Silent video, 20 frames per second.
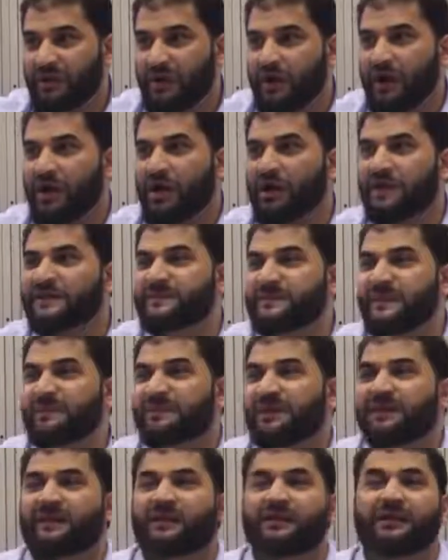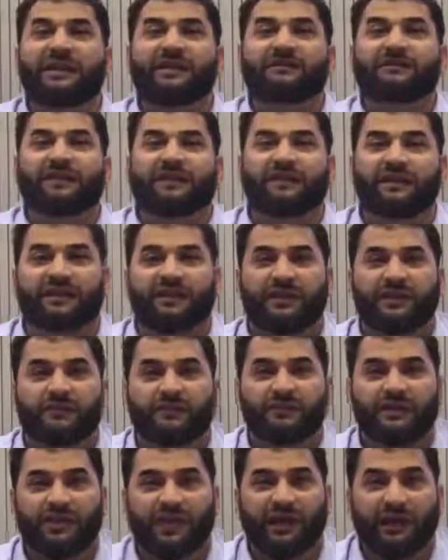All his people are saying, leave the city.
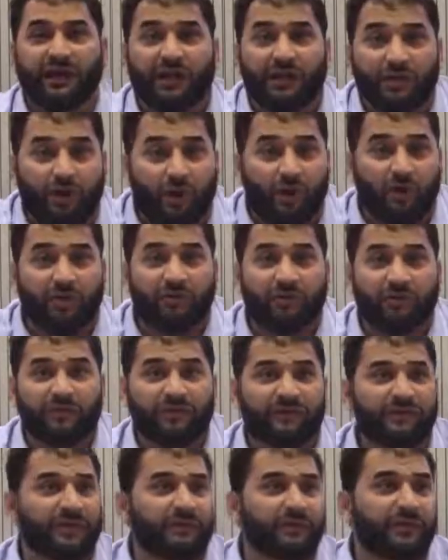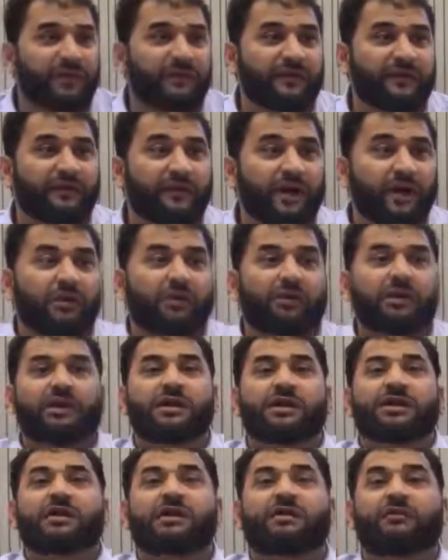Yalla, go. So, because now
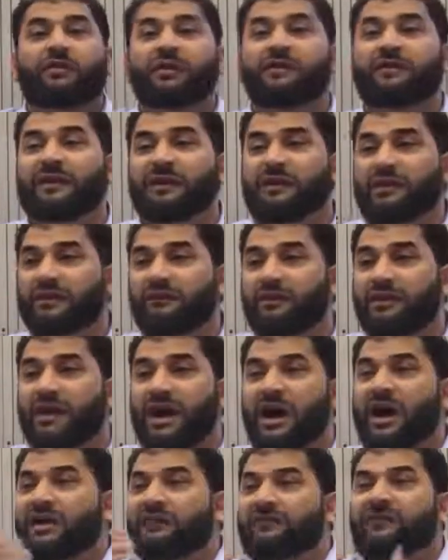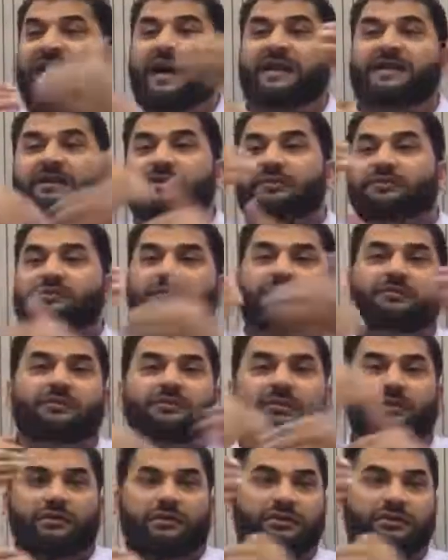we can't fight,
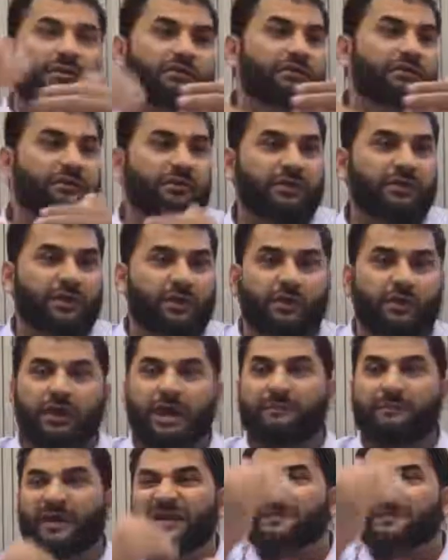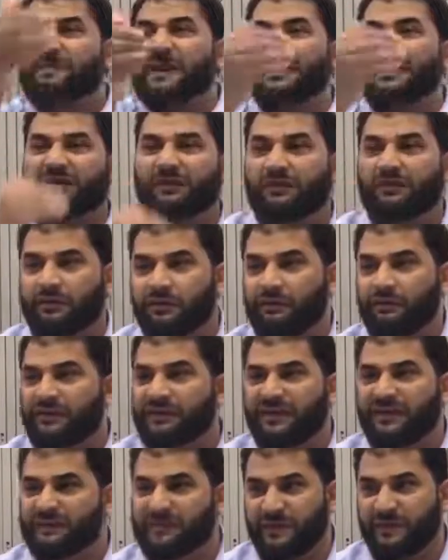you know, a pitched battle
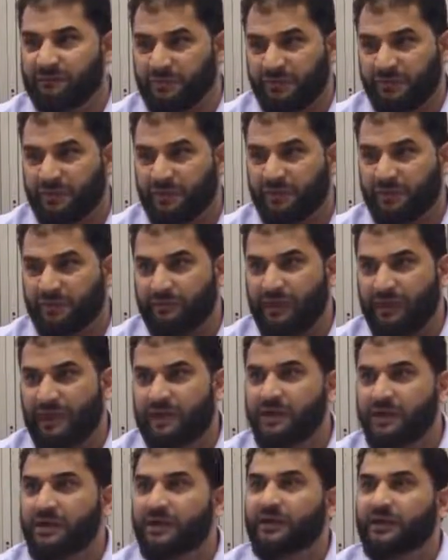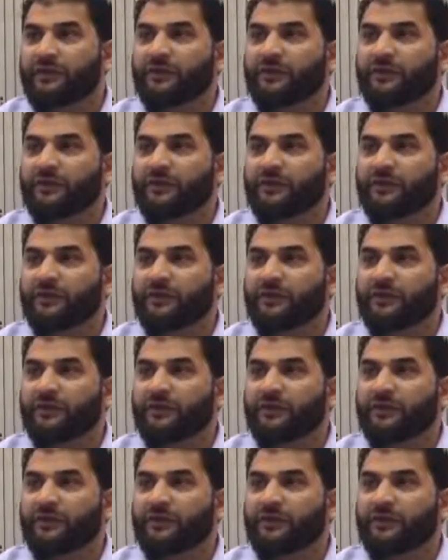with these people, right?